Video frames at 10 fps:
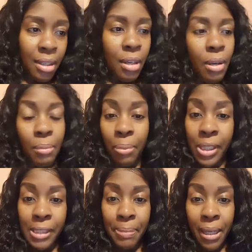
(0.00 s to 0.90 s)

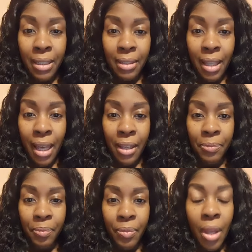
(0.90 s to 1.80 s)
Prosperité,
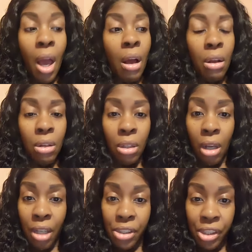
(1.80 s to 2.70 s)

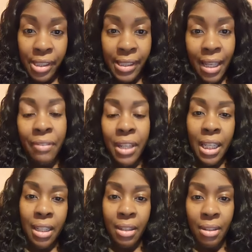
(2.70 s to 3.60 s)

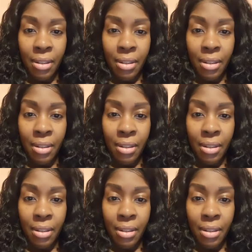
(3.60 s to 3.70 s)
longevity,